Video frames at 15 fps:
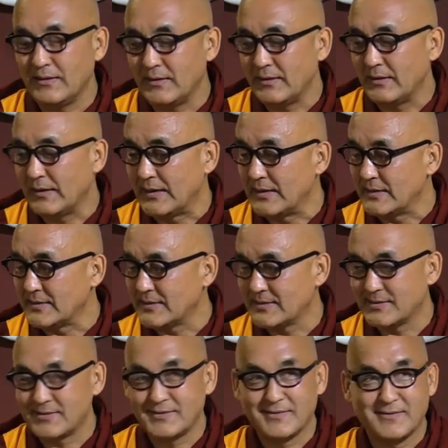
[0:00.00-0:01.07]
in
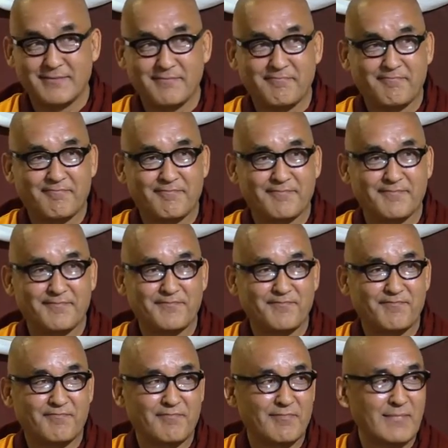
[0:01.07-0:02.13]
his
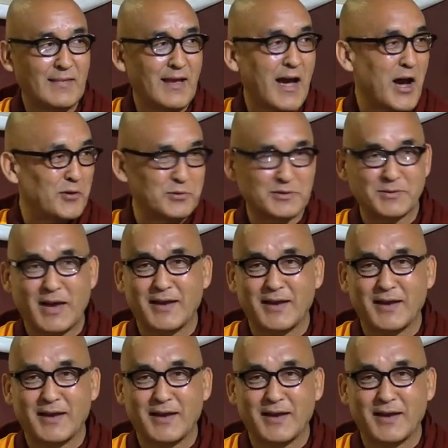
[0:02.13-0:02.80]
house,